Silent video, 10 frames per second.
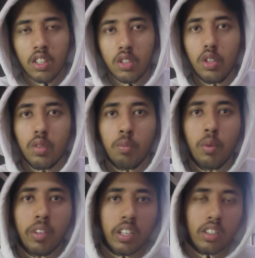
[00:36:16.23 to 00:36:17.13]
So,
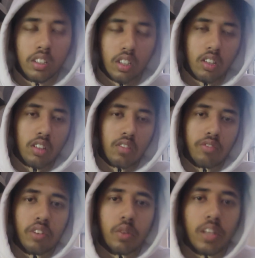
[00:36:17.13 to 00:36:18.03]
moving
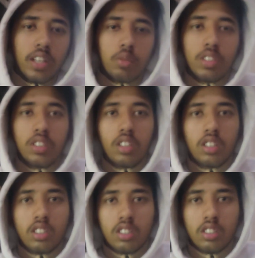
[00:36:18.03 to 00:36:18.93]
forward with
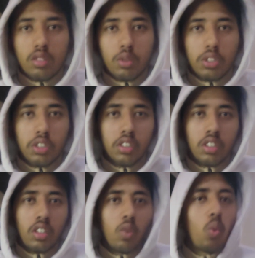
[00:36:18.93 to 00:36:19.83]
another
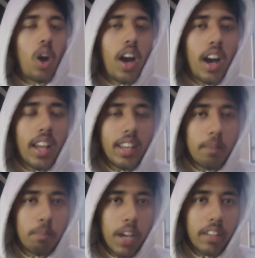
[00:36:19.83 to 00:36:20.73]
question, why
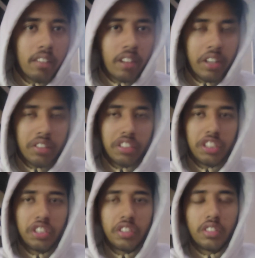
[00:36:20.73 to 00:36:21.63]
pattern
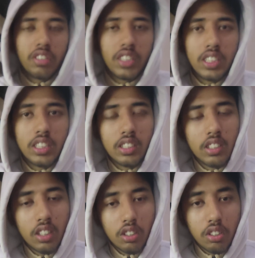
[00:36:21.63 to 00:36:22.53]
recognition is
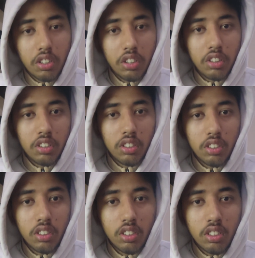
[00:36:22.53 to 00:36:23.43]
a career
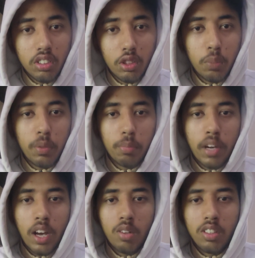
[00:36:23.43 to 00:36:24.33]

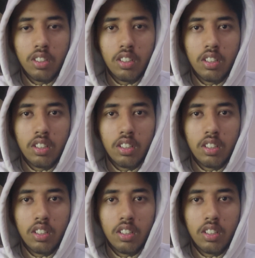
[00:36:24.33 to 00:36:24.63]
superpower?